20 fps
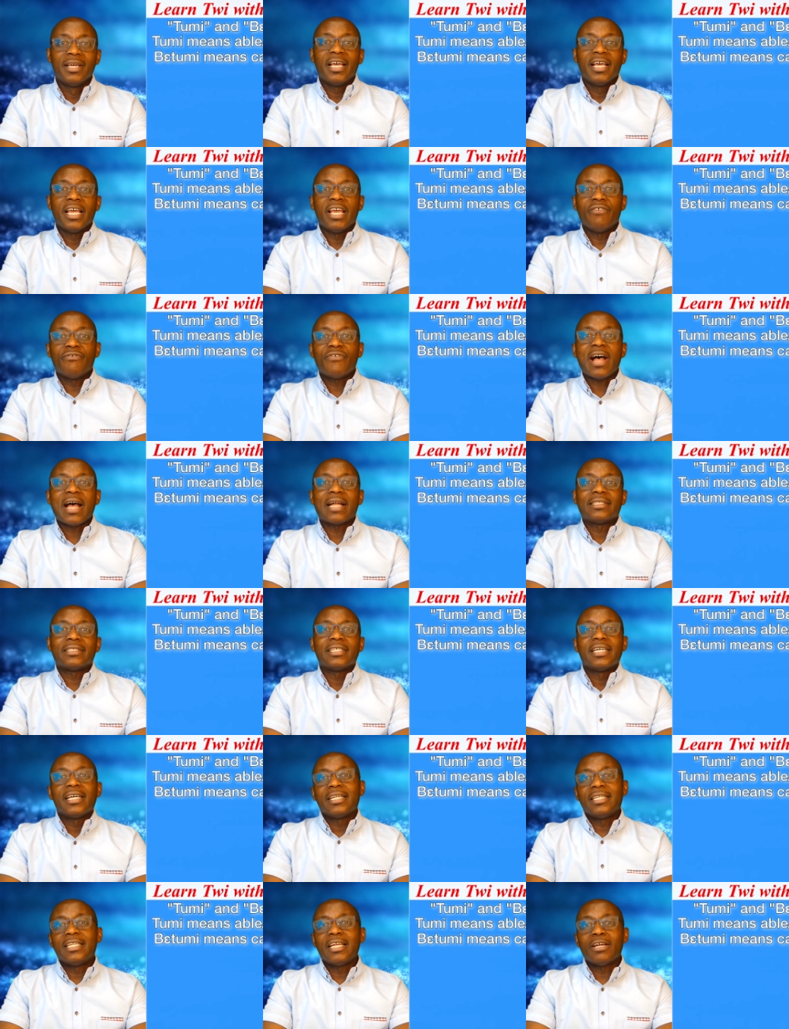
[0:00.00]
In fact,
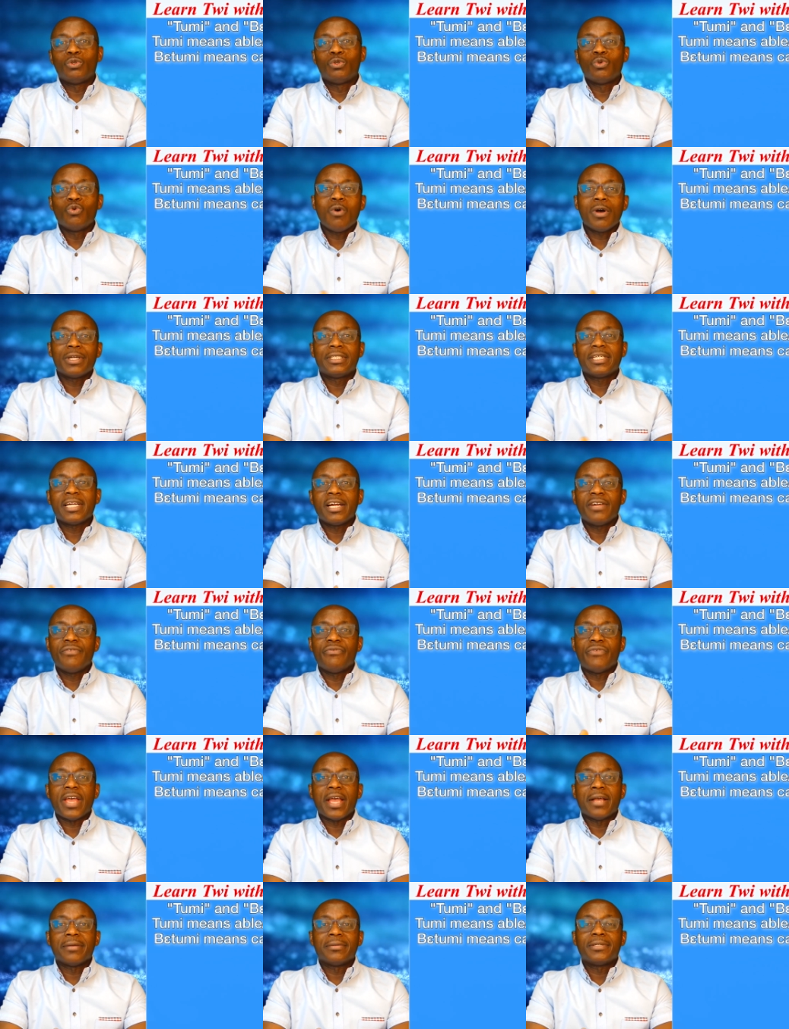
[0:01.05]
the two auxiliary
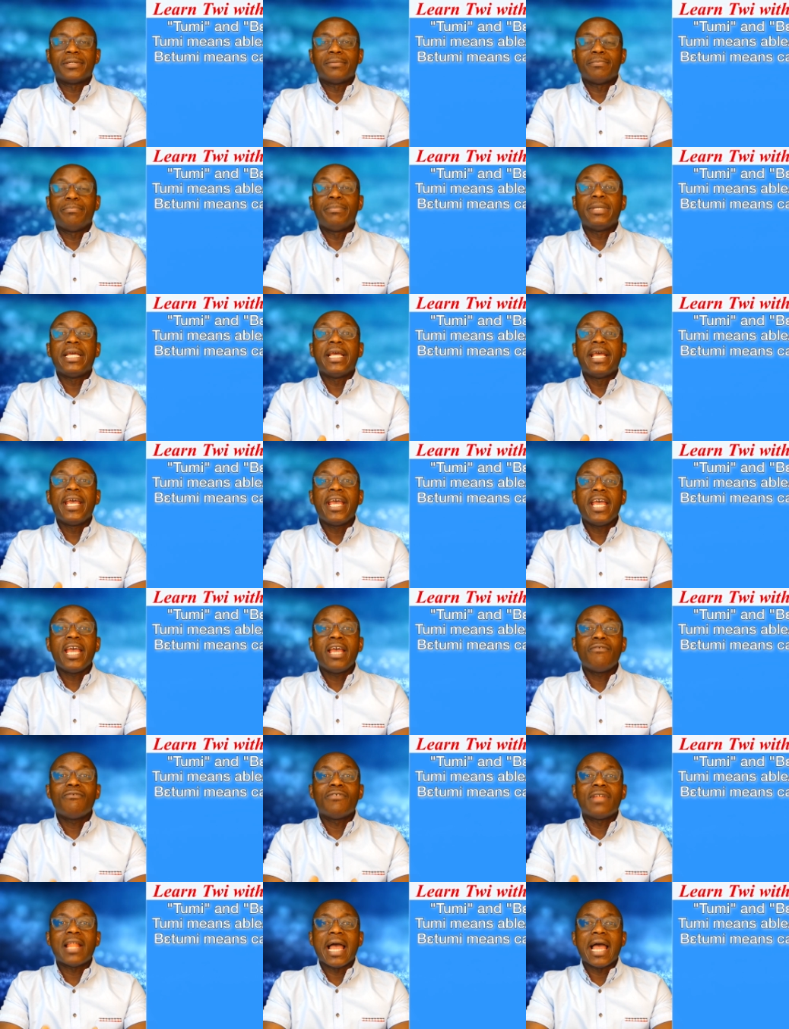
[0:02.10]
verbs behave
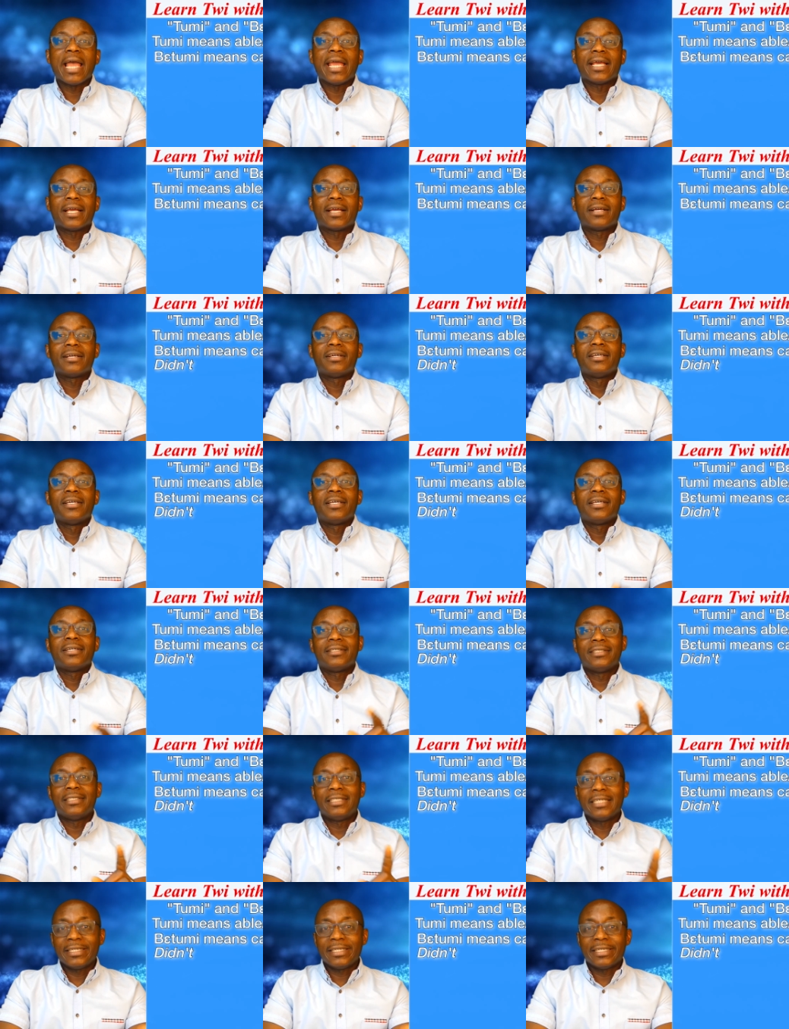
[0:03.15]
like
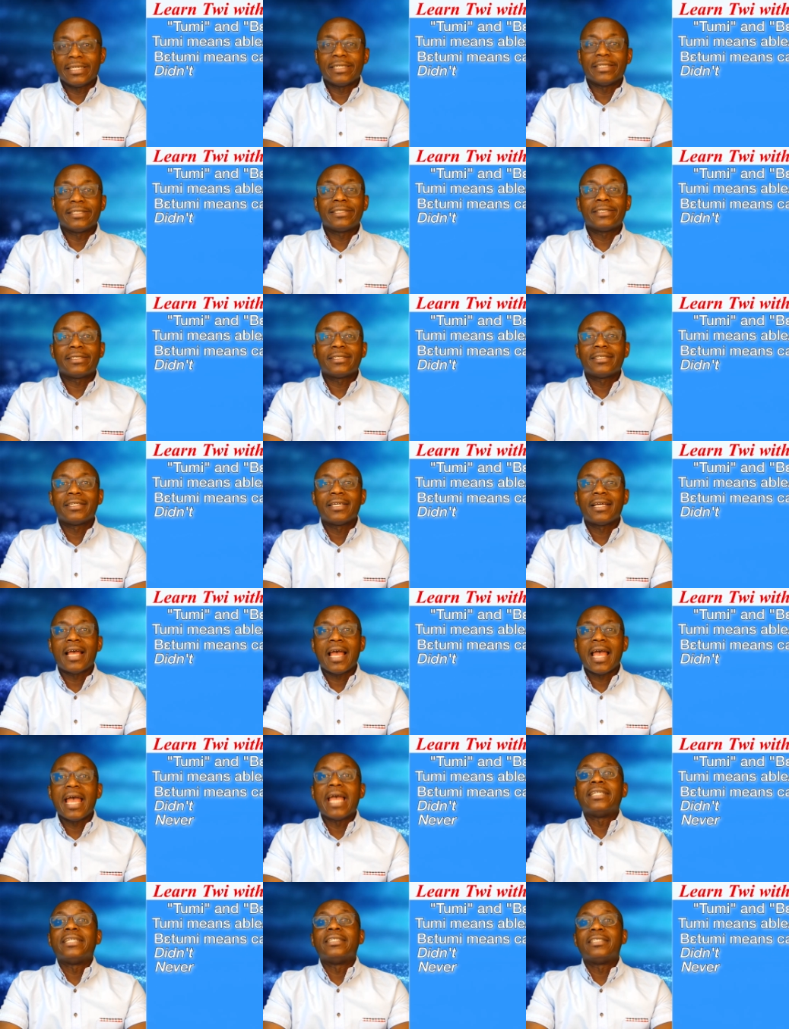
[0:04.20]
didn't
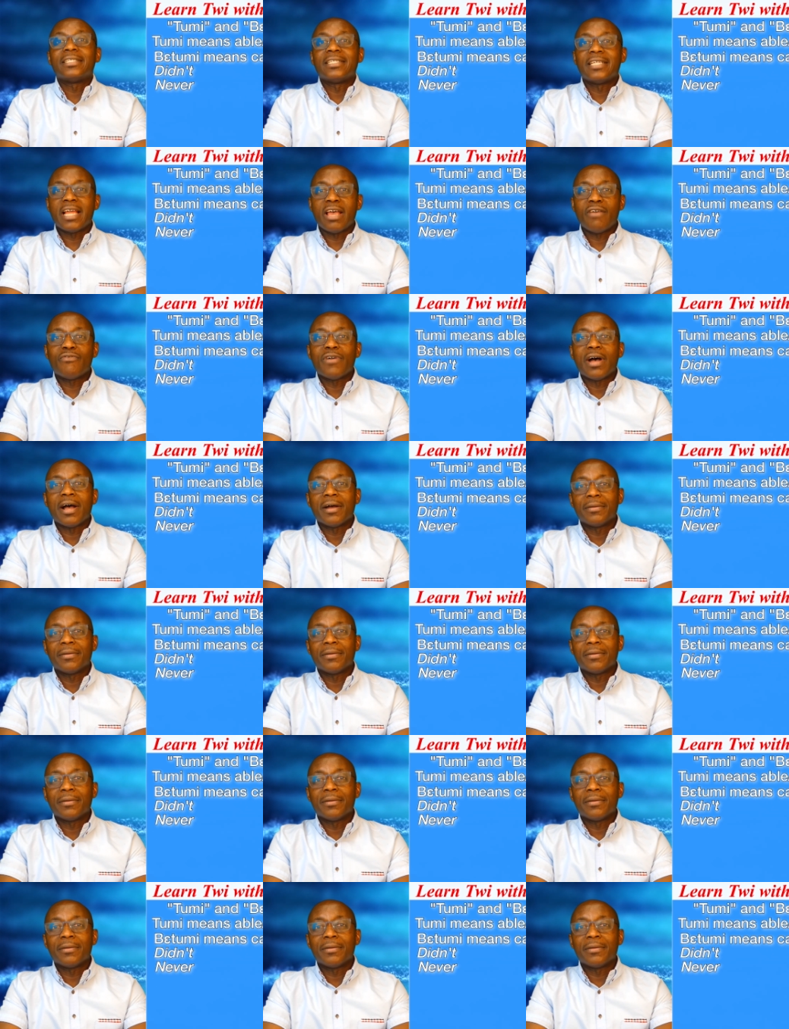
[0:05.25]
and never.